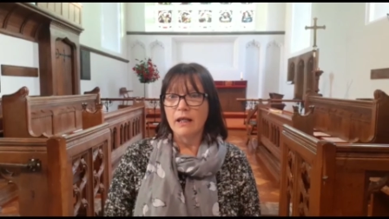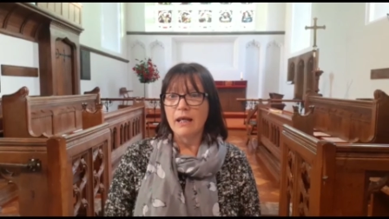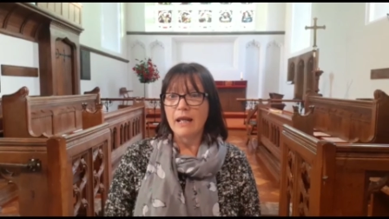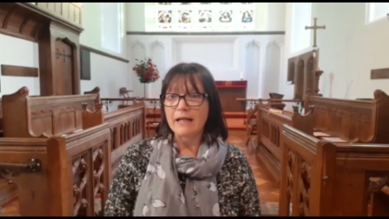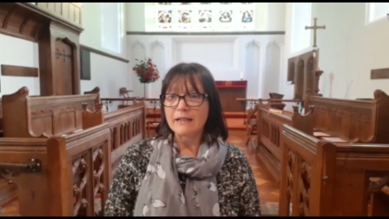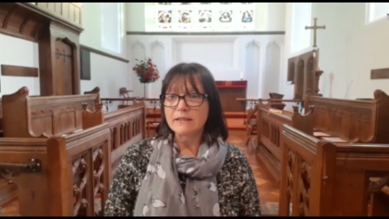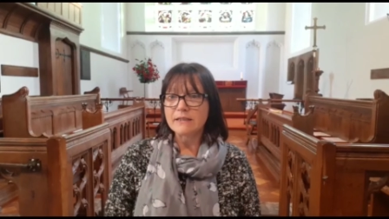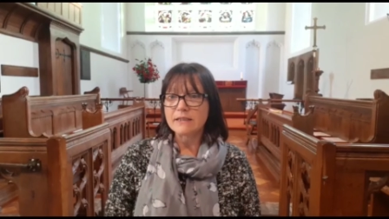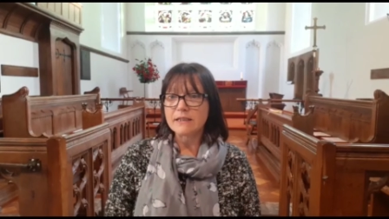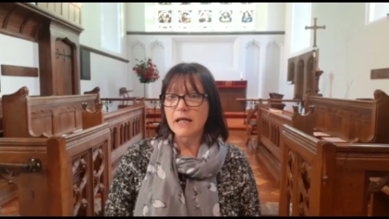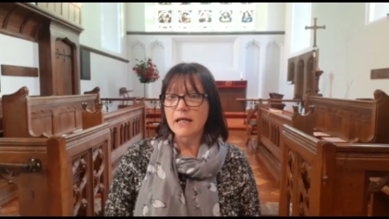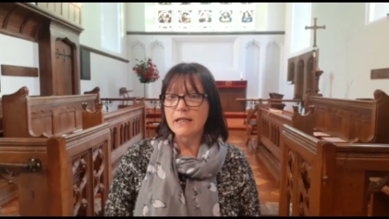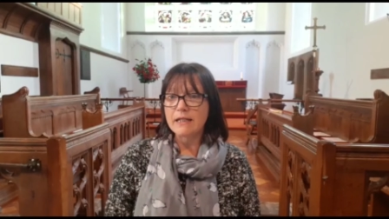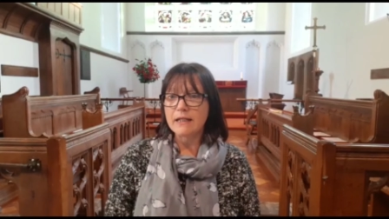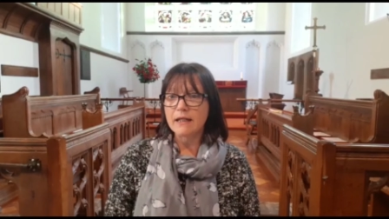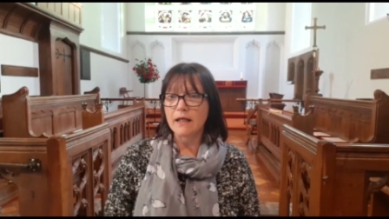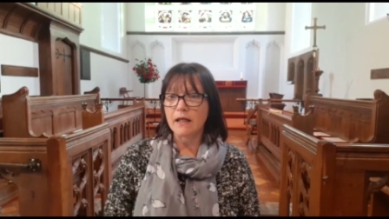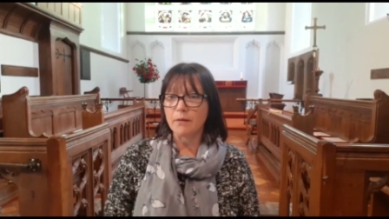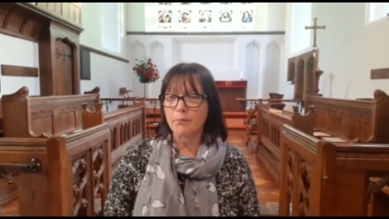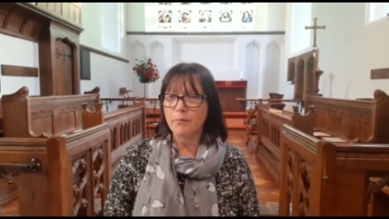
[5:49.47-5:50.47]
Let's
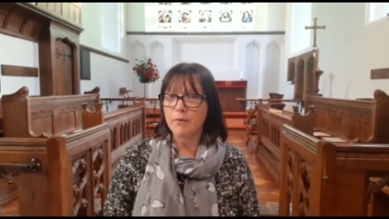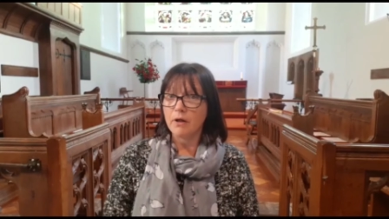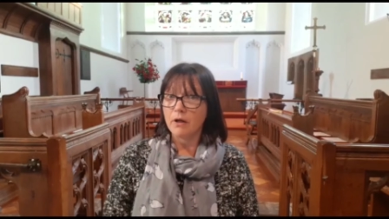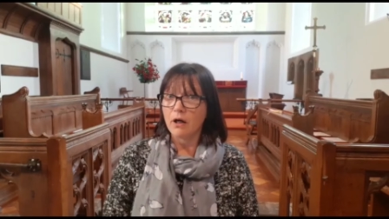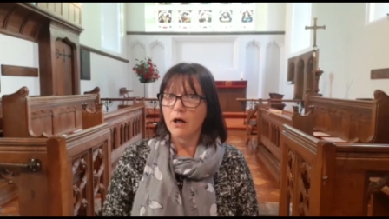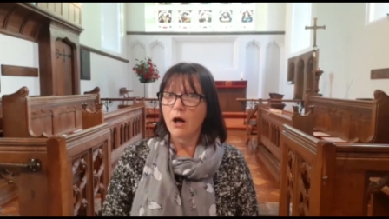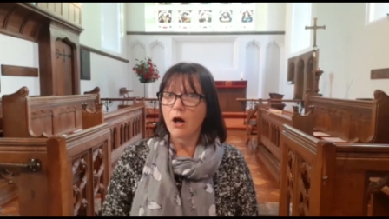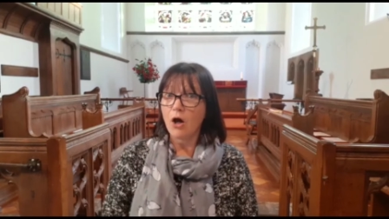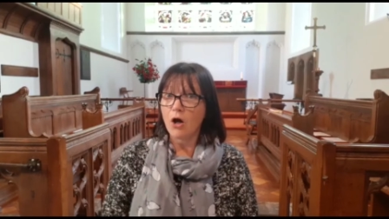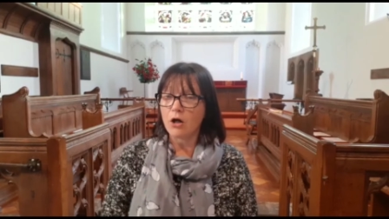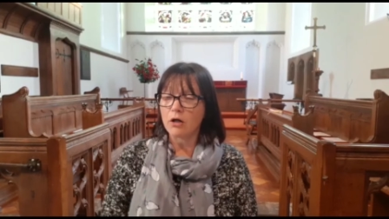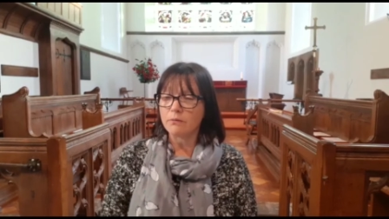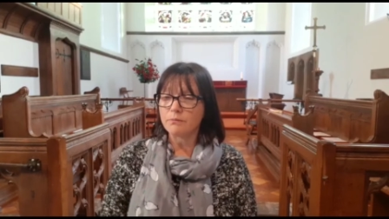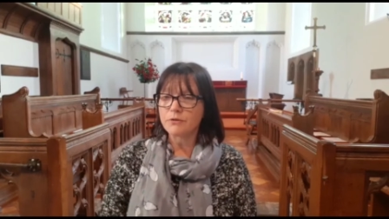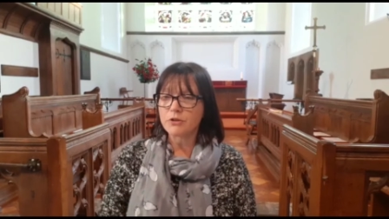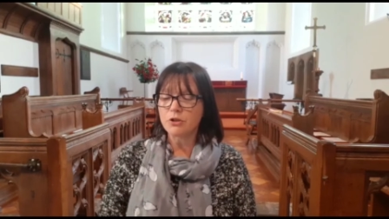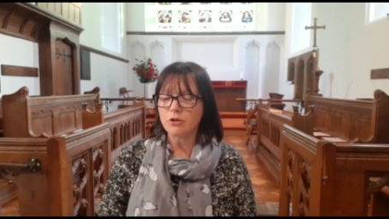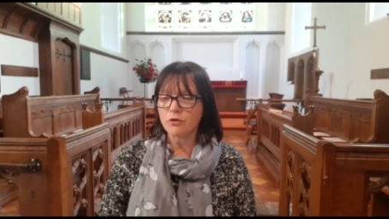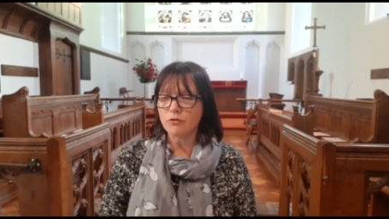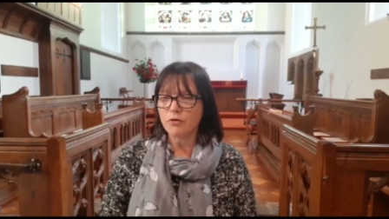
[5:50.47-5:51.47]
take him
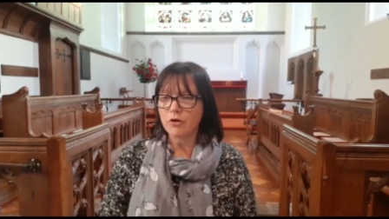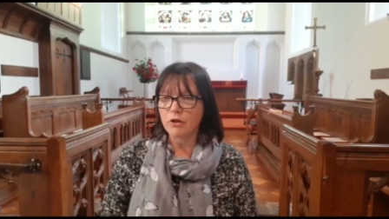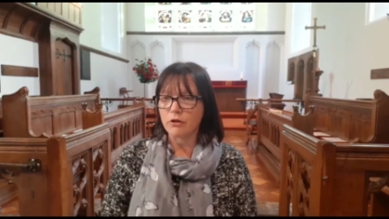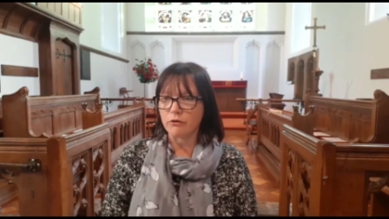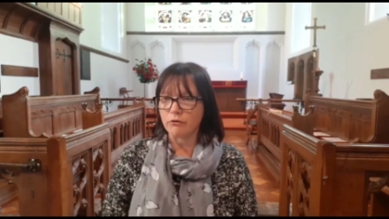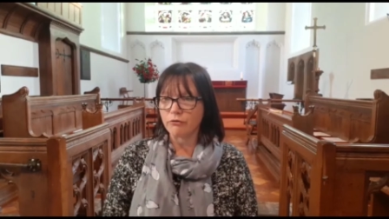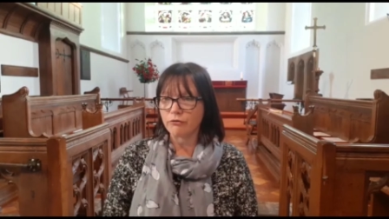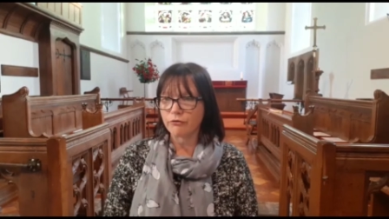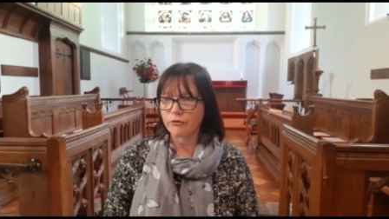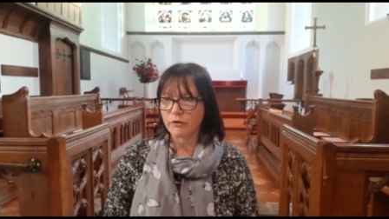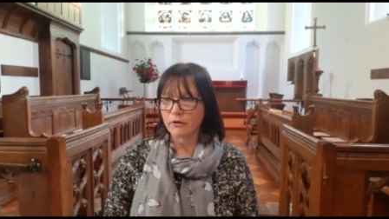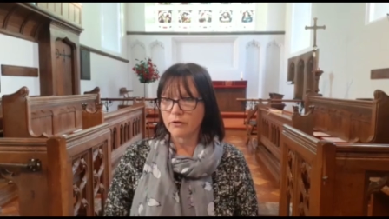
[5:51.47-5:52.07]
up to the roof.